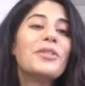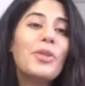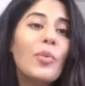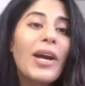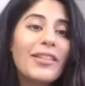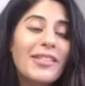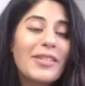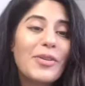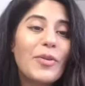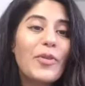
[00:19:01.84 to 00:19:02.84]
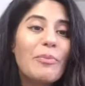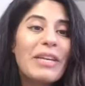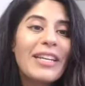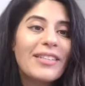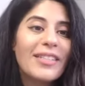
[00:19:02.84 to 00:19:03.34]
to the West. So for
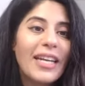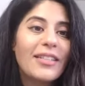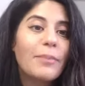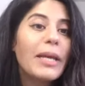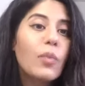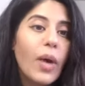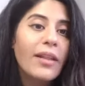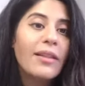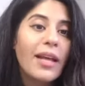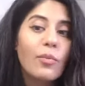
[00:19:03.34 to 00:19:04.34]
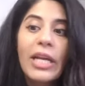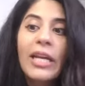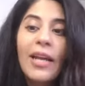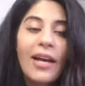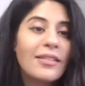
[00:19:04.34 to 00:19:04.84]
me, it's a big win that
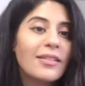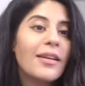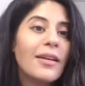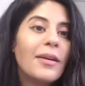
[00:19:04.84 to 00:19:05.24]
we as